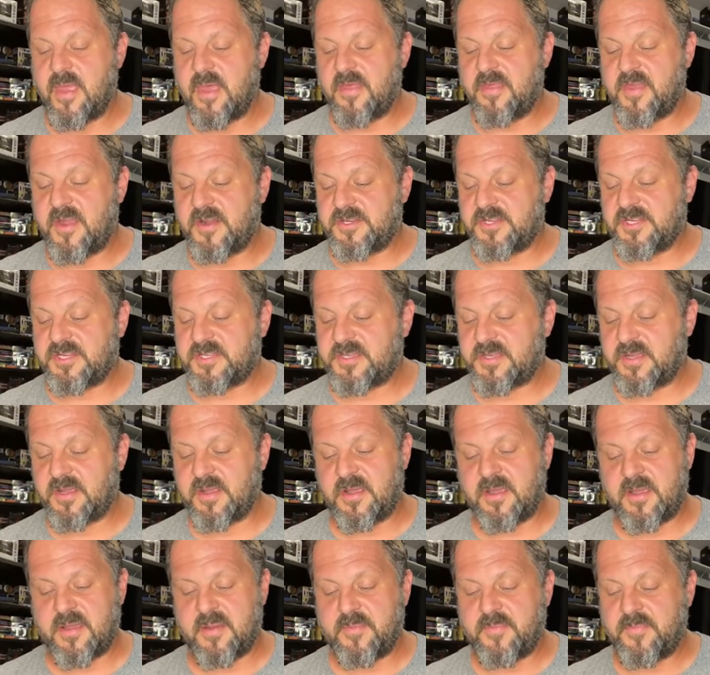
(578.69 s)
They're just
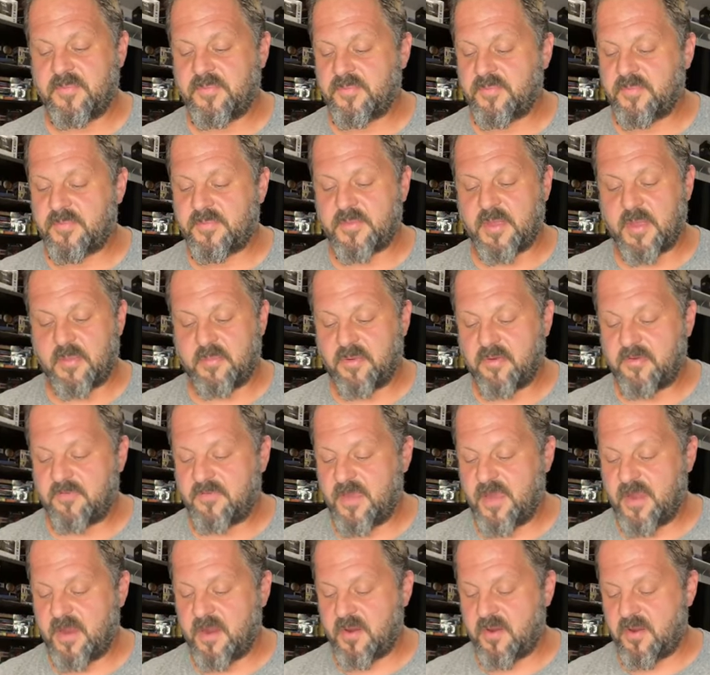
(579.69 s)
a
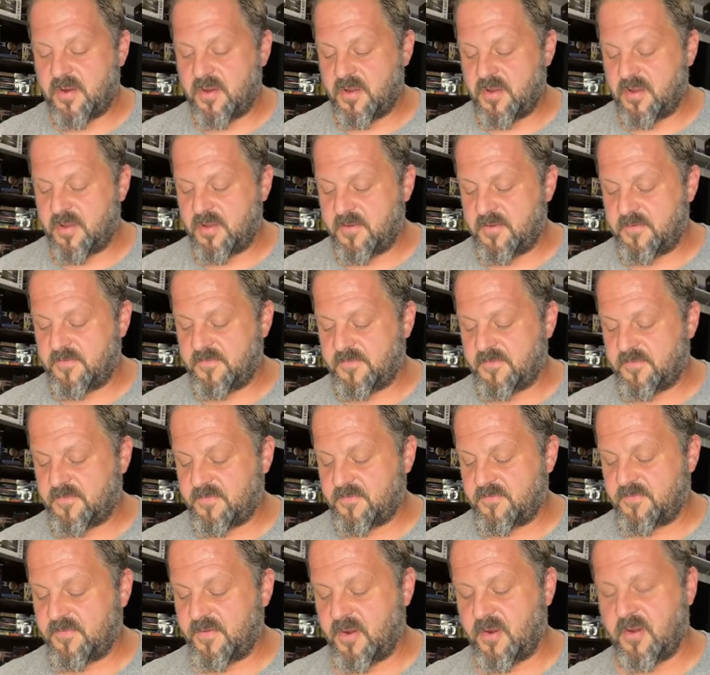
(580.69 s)
purveyor of
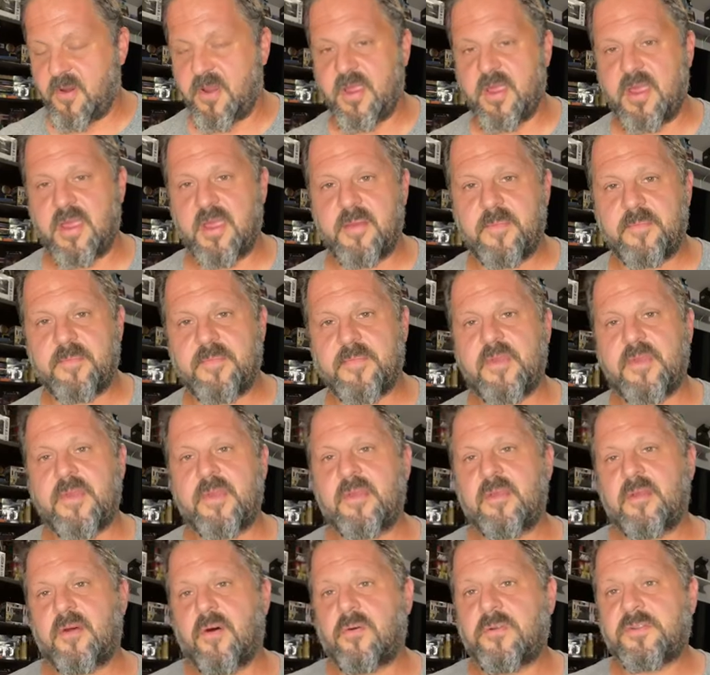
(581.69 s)
very
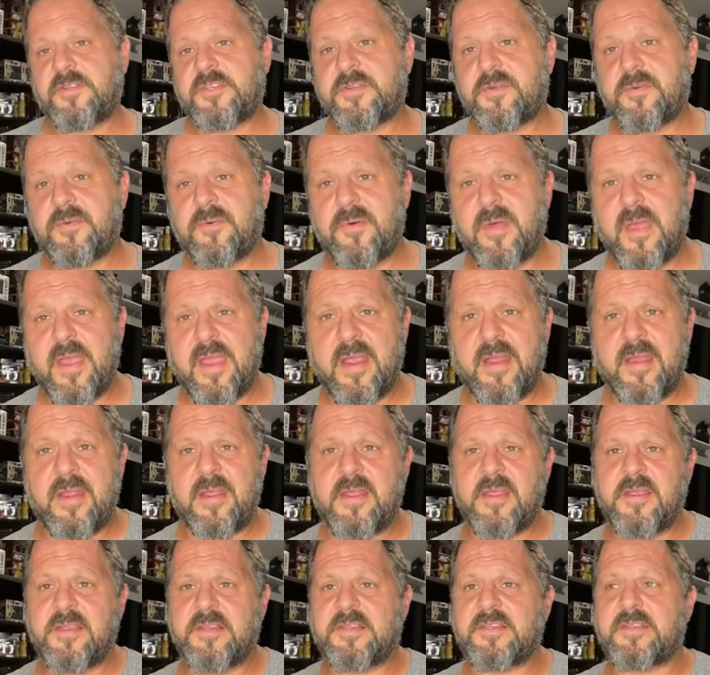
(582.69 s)
old school
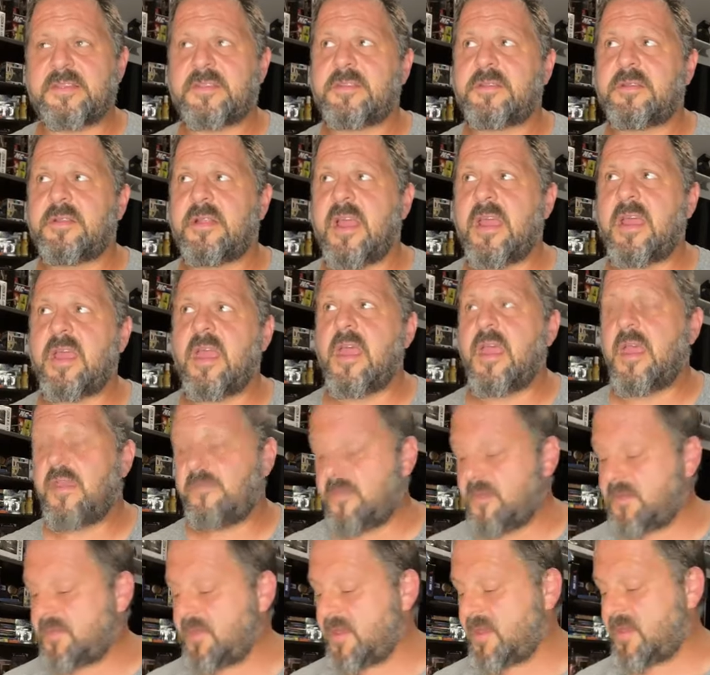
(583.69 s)
80s. Like, if
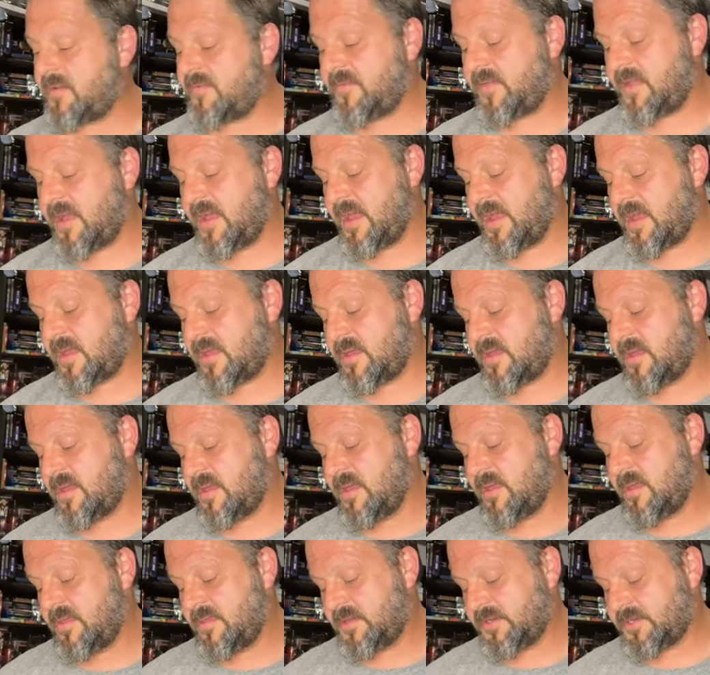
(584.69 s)
you think of like
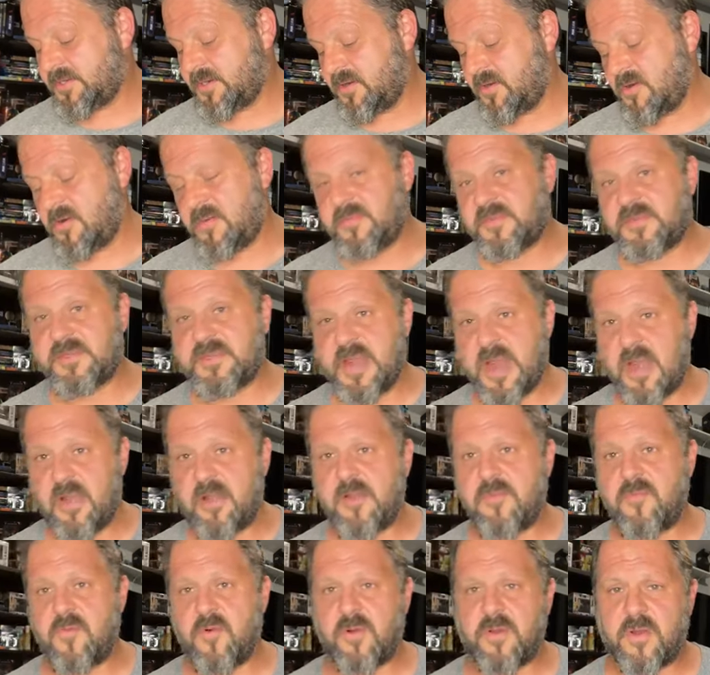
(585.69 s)
the term
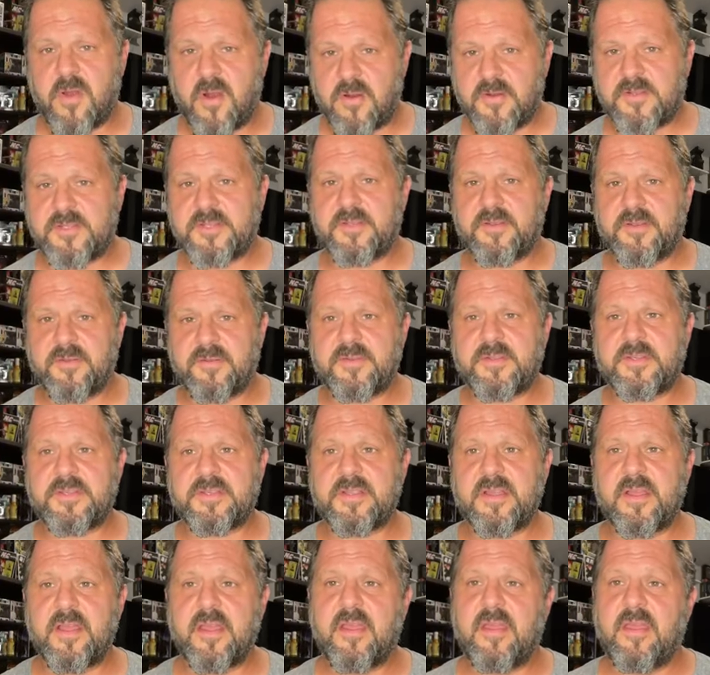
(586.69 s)
Saturday morning cartoons,
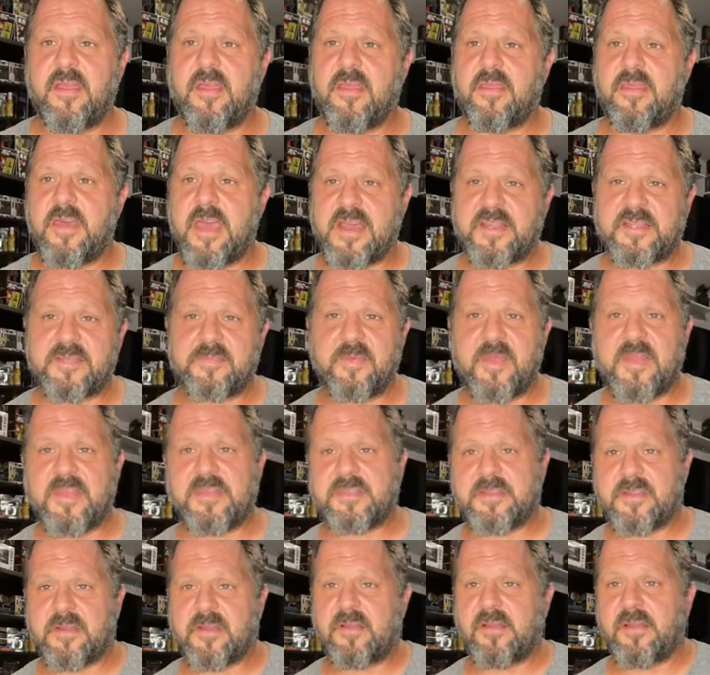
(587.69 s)
that's
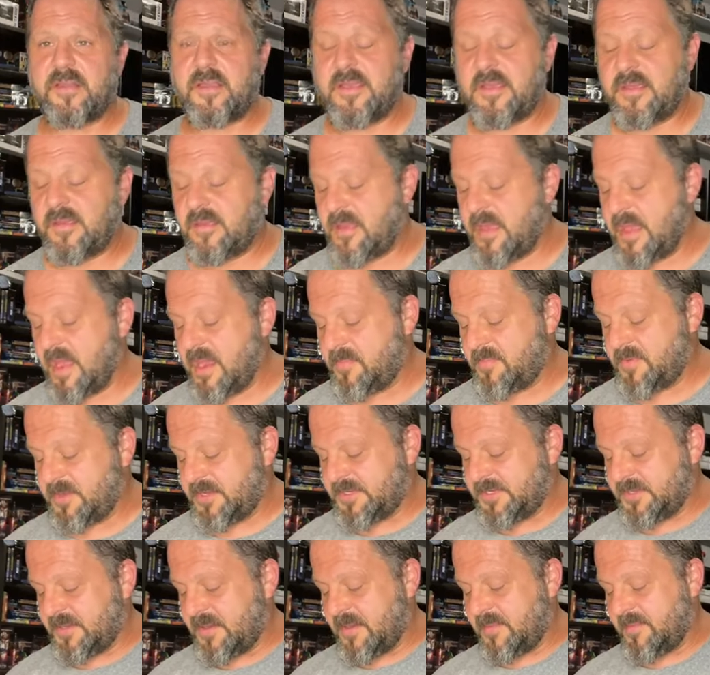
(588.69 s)
basically
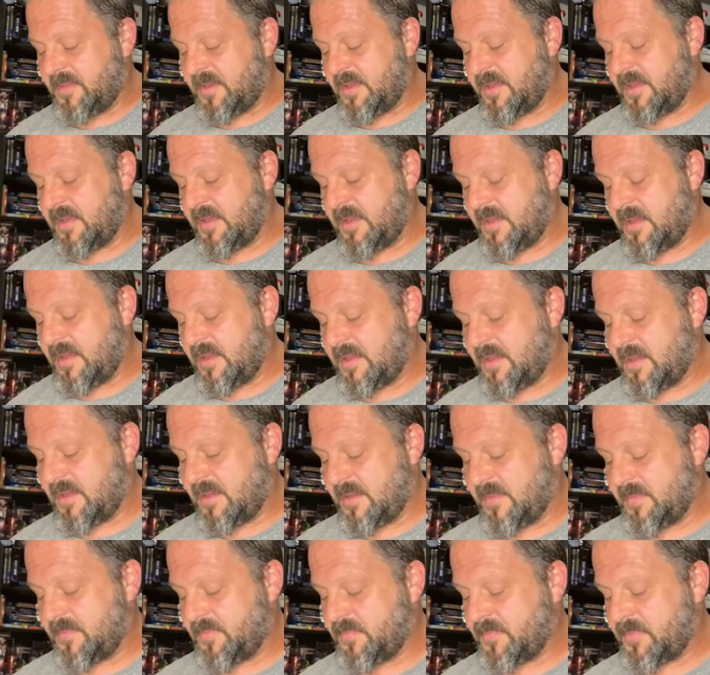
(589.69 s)
8-Bit Zombie.
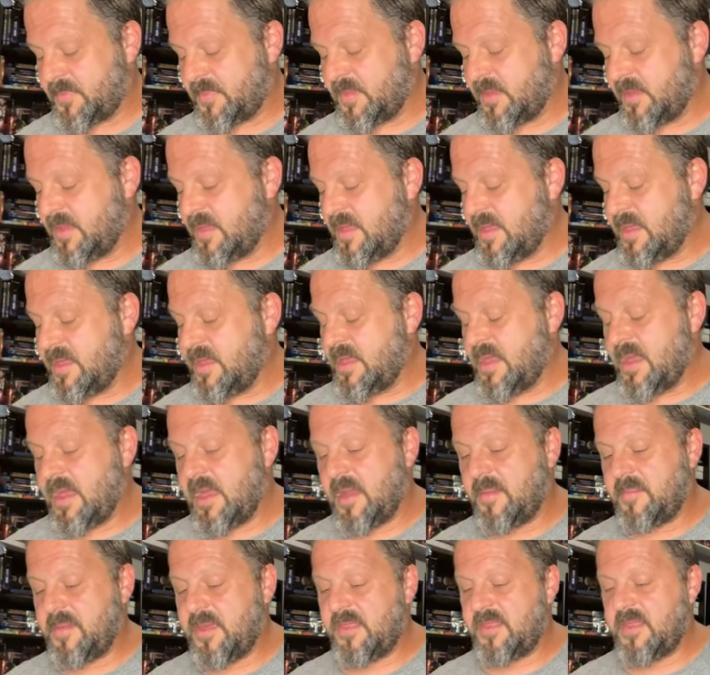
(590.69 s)

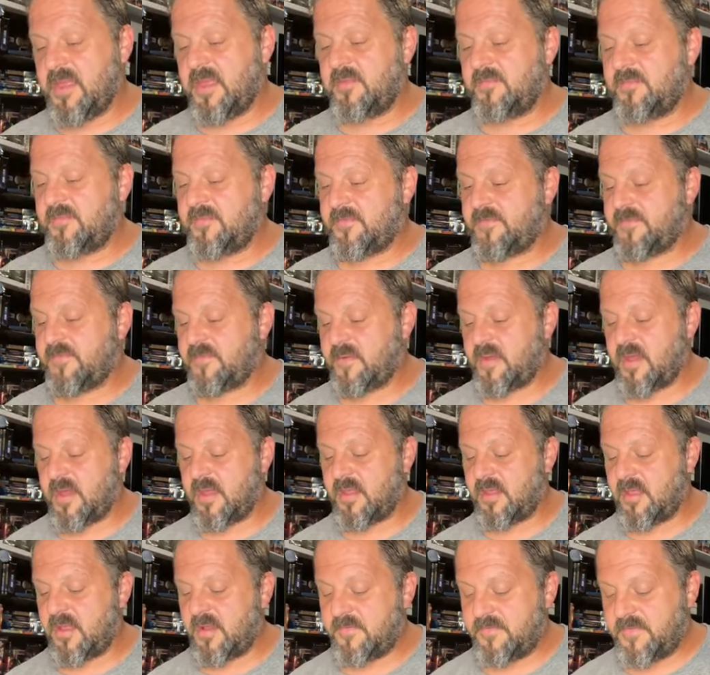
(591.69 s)
I mean, I
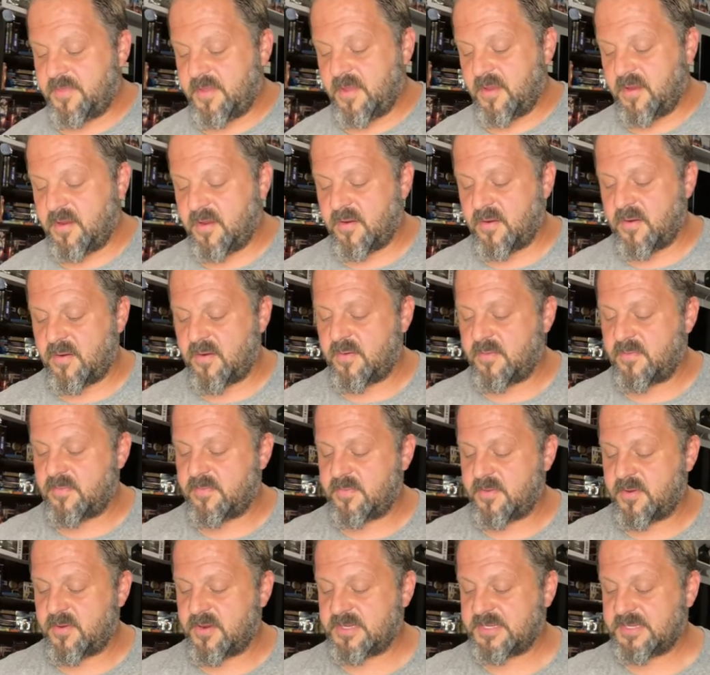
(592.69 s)
love their
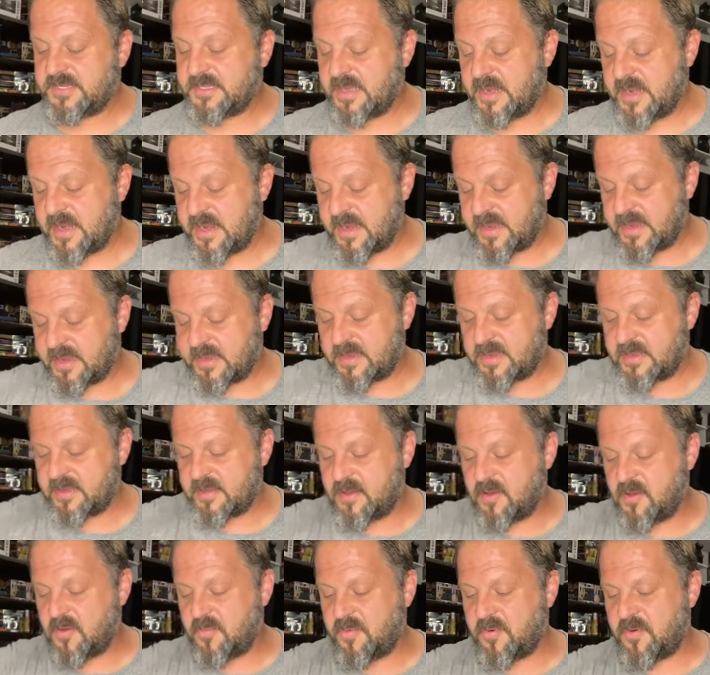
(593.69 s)
aesthetic.
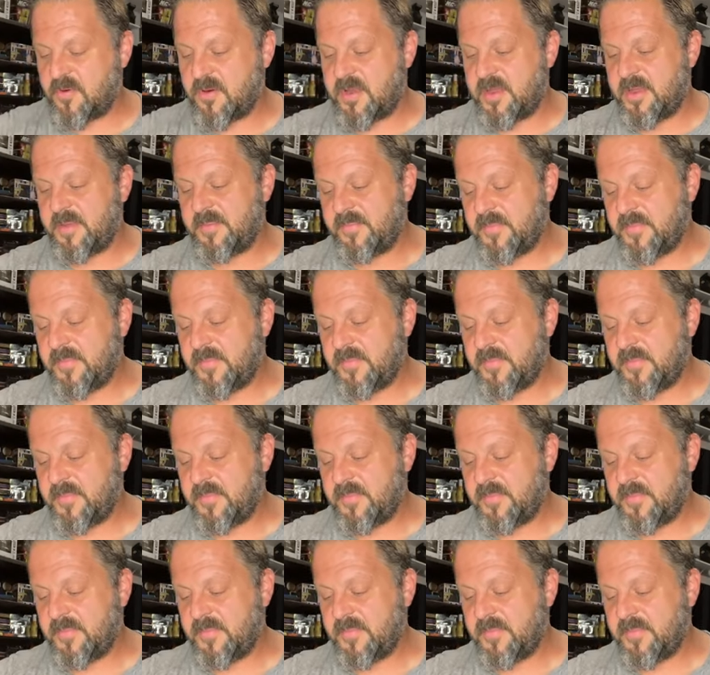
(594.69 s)
Oh boy.